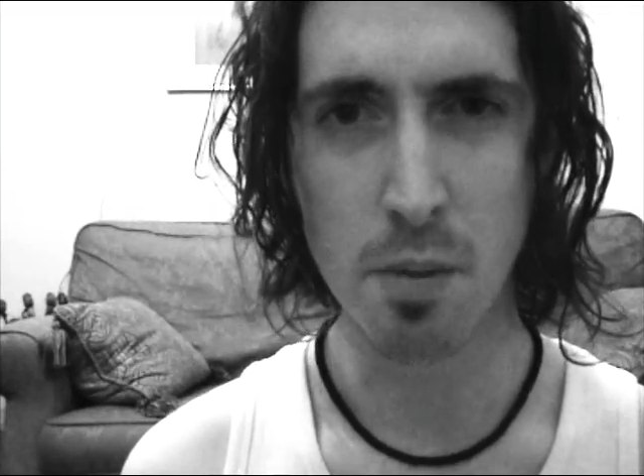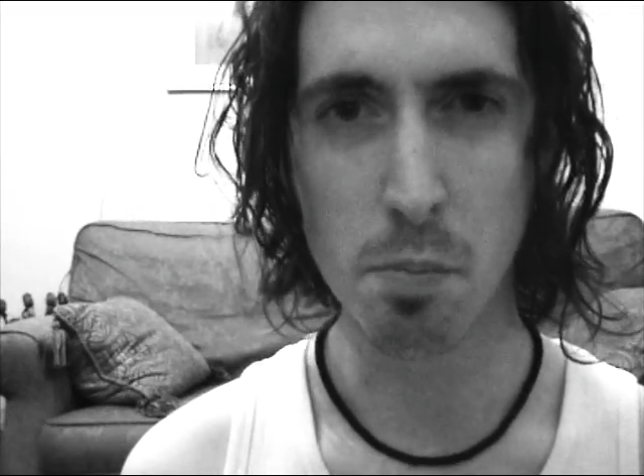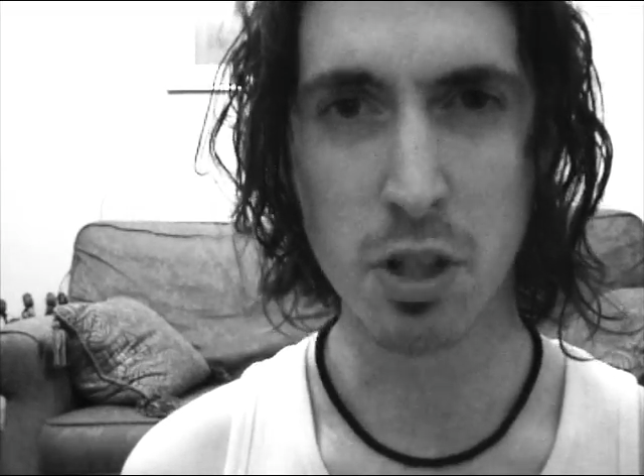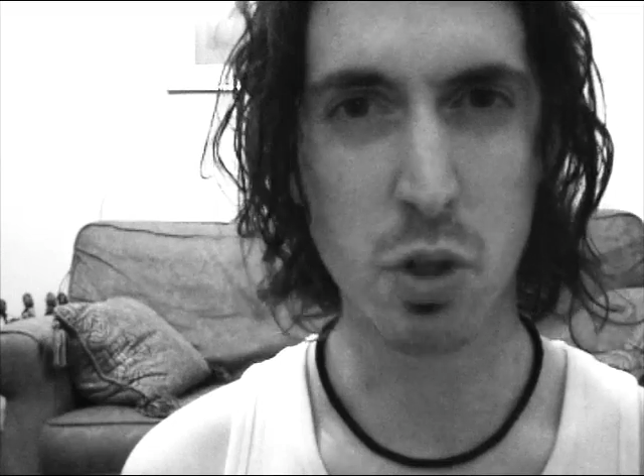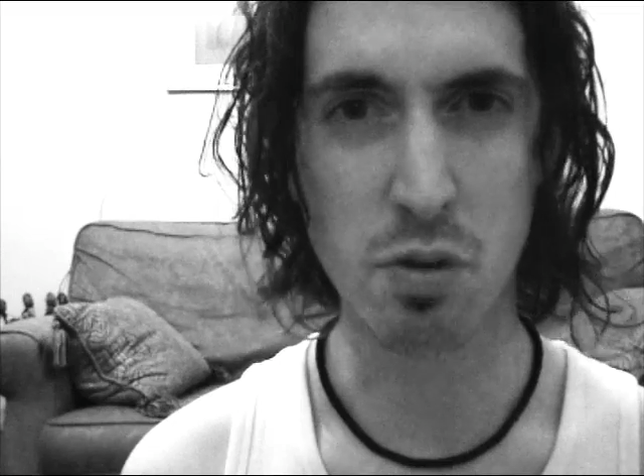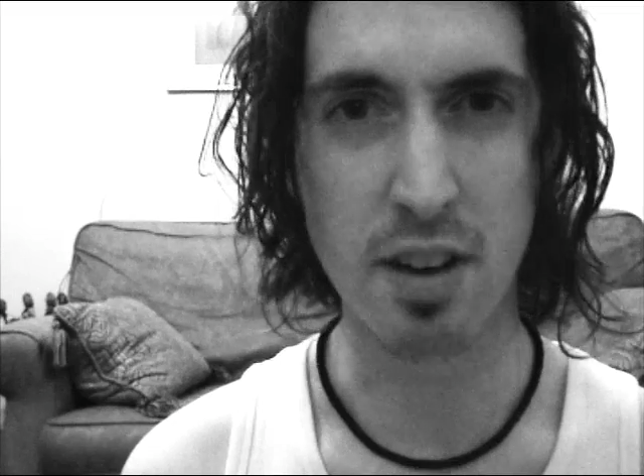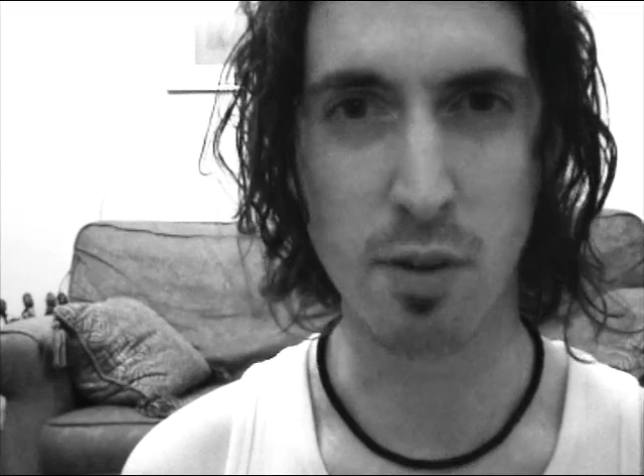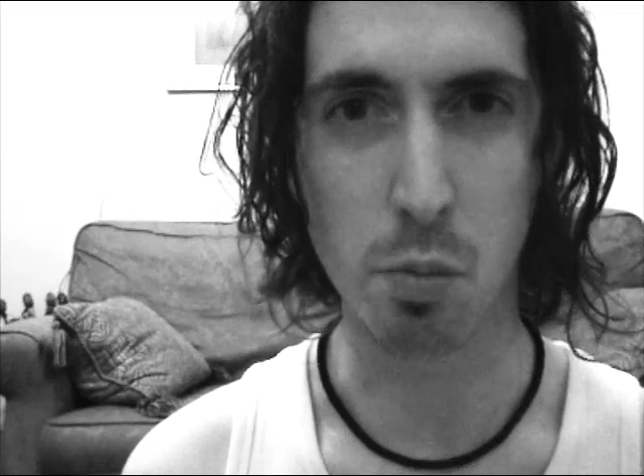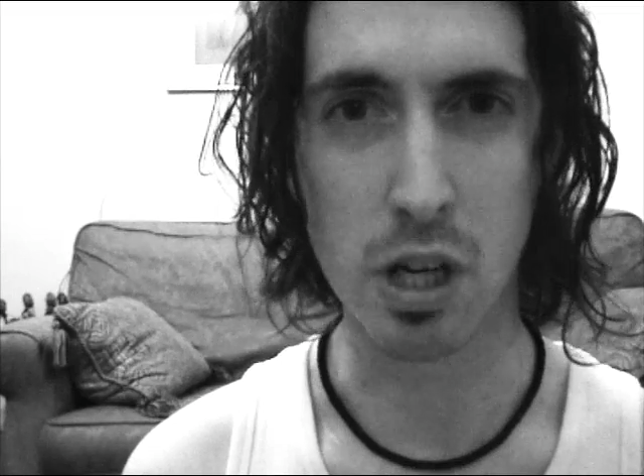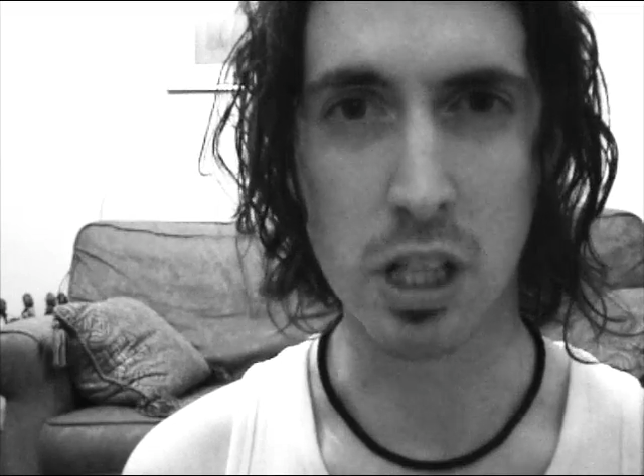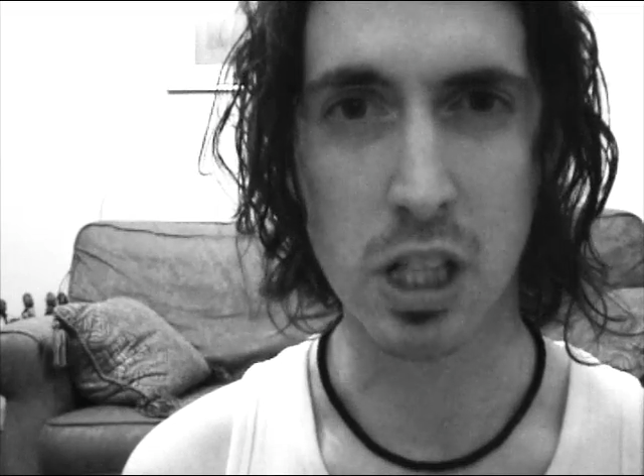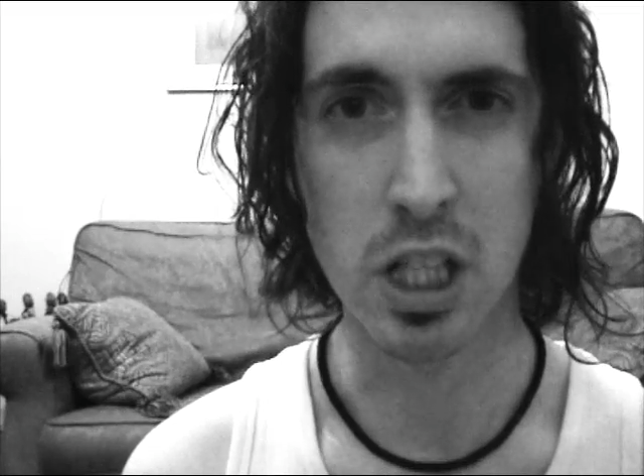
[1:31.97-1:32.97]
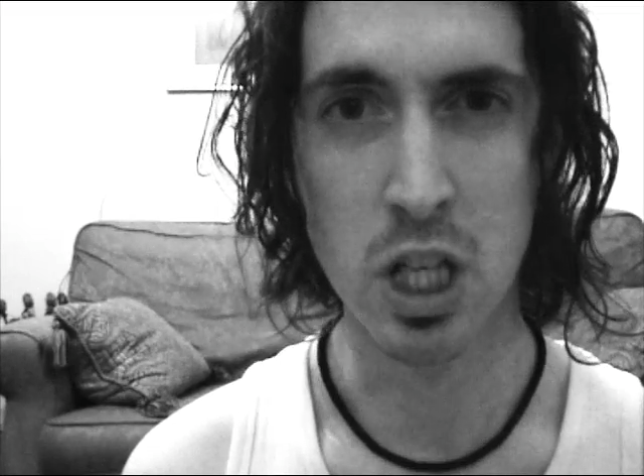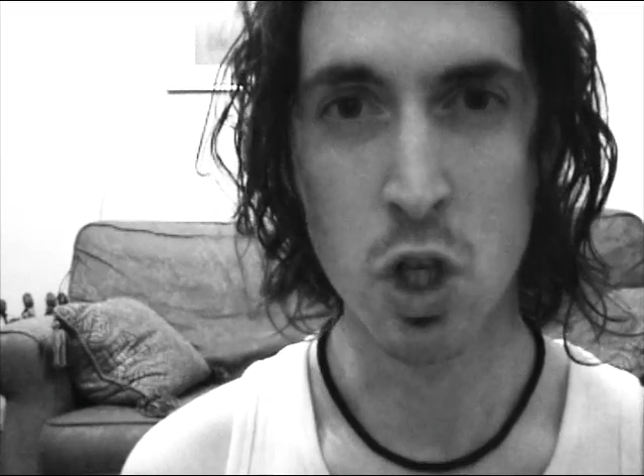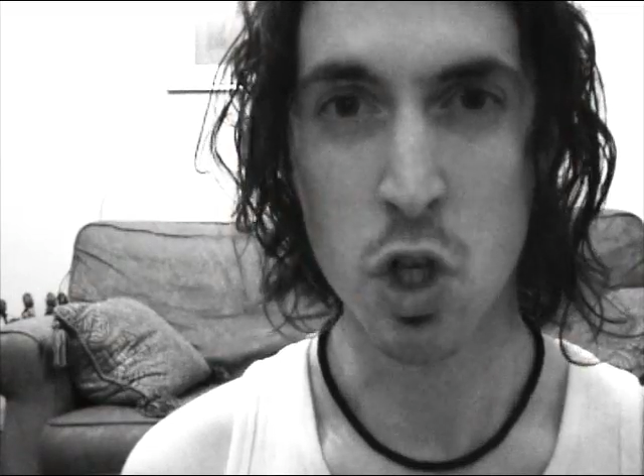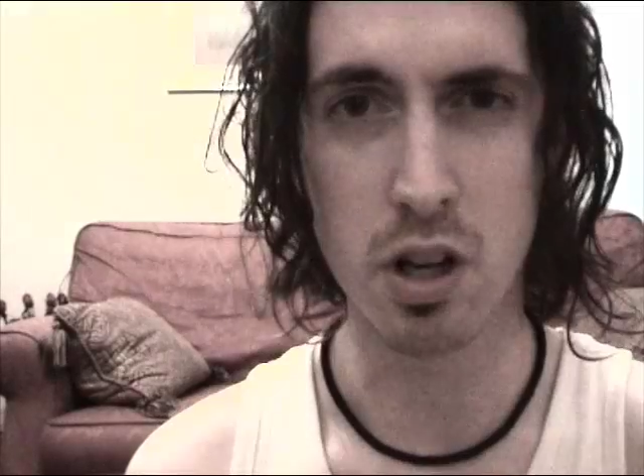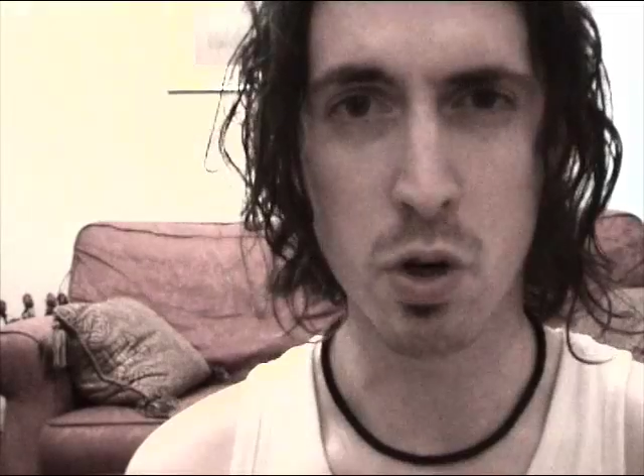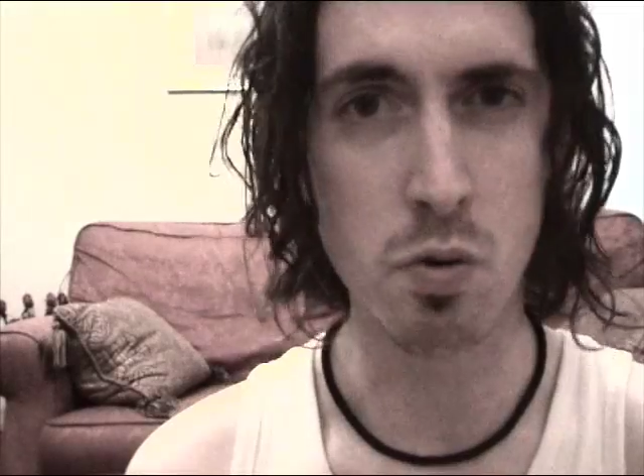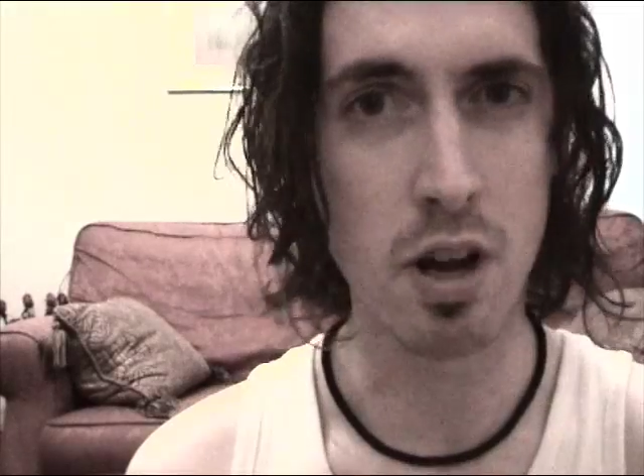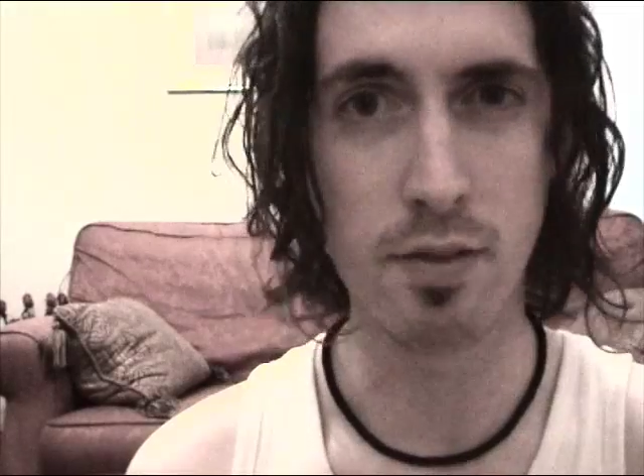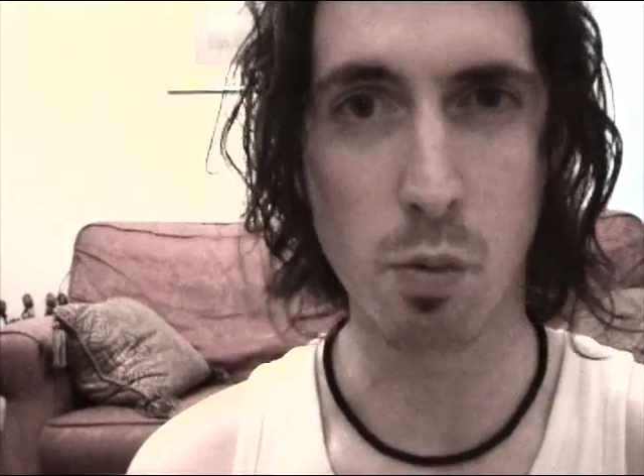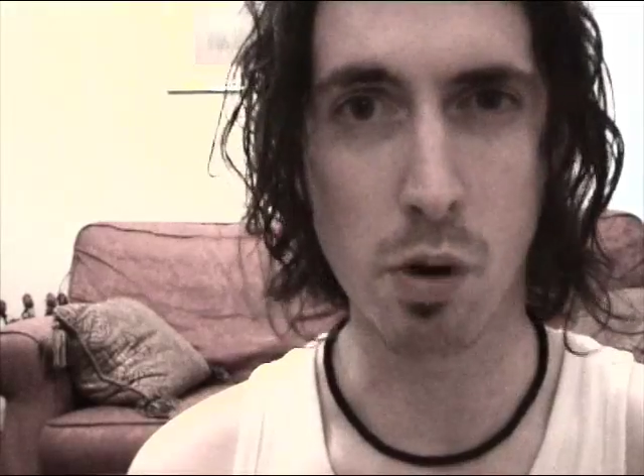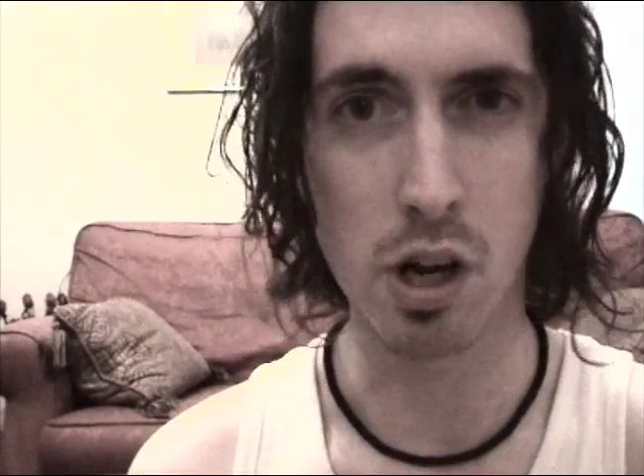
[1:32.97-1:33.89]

but you never will. You never